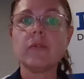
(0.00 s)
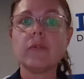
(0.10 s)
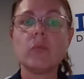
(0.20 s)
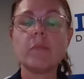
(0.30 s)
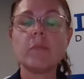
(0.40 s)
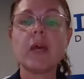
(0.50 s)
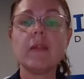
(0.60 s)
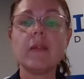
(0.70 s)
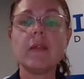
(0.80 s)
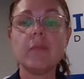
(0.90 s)
We pay
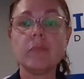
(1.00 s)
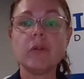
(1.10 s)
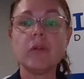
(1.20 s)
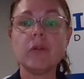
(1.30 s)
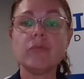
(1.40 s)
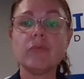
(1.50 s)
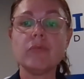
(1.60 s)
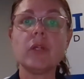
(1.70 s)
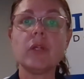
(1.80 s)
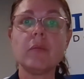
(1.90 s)
them with food
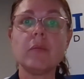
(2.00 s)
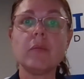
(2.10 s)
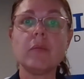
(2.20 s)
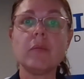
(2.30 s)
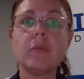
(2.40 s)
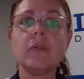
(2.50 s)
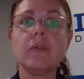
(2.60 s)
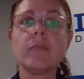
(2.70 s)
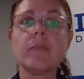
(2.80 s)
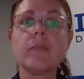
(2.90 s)
and praise.
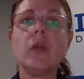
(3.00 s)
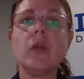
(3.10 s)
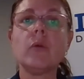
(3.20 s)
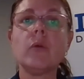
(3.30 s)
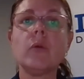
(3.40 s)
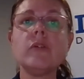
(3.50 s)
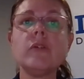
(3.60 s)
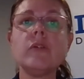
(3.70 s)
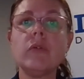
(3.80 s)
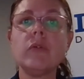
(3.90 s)
We want to build a
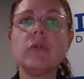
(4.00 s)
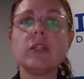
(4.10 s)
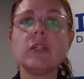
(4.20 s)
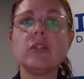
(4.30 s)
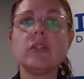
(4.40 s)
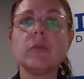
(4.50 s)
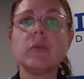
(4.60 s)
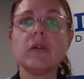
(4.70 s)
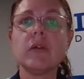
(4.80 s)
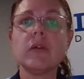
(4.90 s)
relationship where there
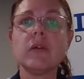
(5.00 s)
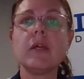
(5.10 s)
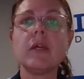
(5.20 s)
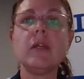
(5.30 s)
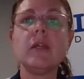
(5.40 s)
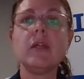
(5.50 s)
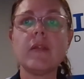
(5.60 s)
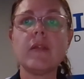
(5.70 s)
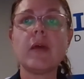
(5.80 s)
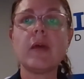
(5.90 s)
is something in it for them
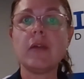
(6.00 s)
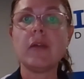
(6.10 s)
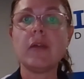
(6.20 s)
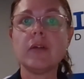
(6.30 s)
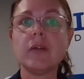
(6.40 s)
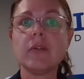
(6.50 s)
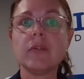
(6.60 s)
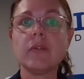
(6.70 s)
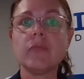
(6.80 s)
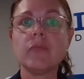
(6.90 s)
and for us.
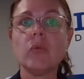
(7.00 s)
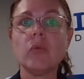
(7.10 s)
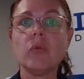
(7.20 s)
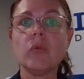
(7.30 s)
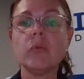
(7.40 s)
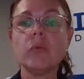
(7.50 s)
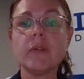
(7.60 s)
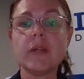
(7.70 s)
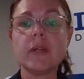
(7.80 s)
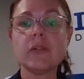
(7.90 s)
We also want to set
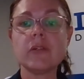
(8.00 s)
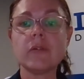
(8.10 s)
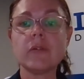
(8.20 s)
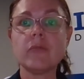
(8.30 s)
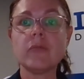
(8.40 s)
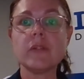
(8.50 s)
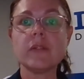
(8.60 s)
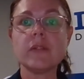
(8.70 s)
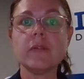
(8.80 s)
our dogs up for success.